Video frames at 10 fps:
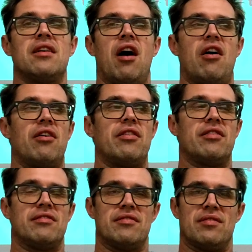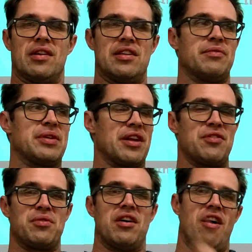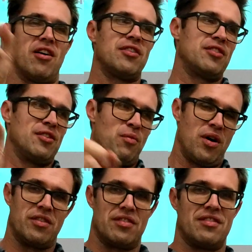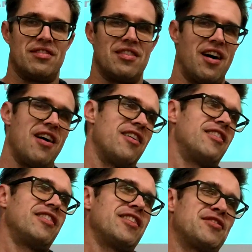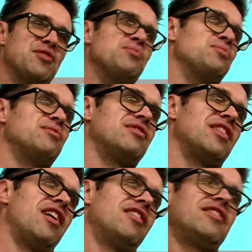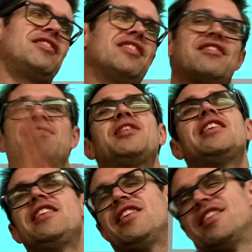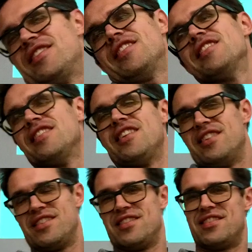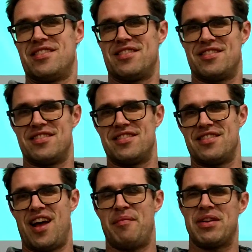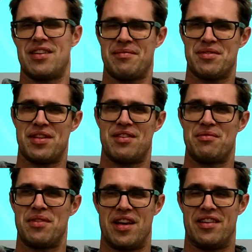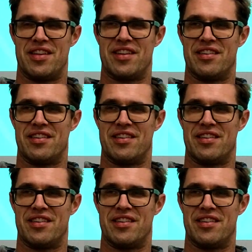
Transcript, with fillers: R. And we gonna do the R you oh, one, R you two, R you three. How many times do they do that thing?